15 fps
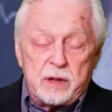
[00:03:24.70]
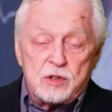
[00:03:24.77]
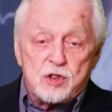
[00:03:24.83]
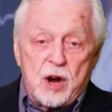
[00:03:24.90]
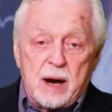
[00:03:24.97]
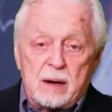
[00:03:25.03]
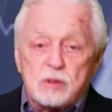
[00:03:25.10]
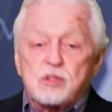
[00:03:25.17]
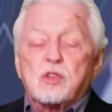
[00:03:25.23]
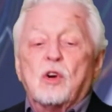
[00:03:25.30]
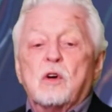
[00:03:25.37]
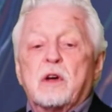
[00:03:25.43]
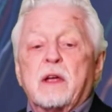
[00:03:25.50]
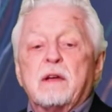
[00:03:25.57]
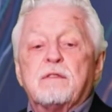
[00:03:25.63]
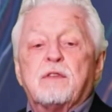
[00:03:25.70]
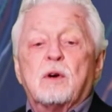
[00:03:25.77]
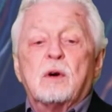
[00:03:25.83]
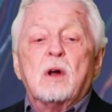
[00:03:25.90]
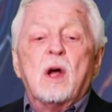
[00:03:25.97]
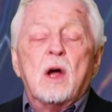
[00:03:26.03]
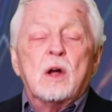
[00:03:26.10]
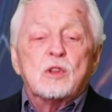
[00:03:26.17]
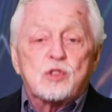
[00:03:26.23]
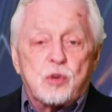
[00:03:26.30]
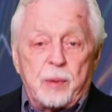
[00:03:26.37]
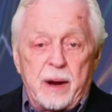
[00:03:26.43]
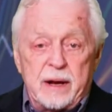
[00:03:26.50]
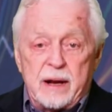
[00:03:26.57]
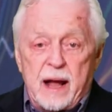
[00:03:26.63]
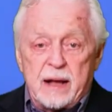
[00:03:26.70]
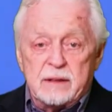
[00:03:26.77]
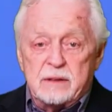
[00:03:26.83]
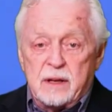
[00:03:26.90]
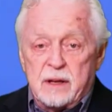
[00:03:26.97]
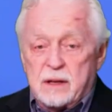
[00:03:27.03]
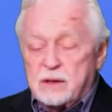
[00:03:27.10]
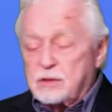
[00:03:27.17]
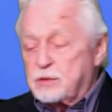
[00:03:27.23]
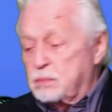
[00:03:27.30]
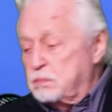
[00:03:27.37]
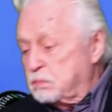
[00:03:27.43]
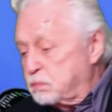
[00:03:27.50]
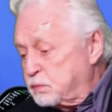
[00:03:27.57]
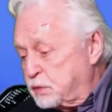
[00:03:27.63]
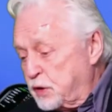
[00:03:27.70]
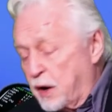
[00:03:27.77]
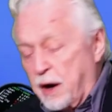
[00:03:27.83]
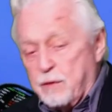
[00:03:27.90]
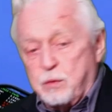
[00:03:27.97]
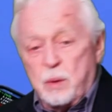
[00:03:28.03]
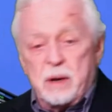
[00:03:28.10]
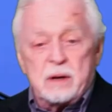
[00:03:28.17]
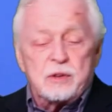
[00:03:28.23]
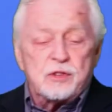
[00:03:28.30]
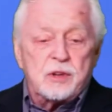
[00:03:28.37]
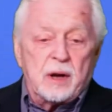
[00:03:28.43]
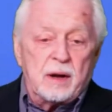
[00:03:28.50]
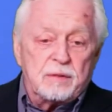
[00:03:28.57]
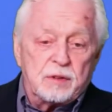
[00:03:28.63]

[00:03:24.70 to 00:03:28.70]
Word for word: charts looking for trade ideas. You'll have winners, you'll have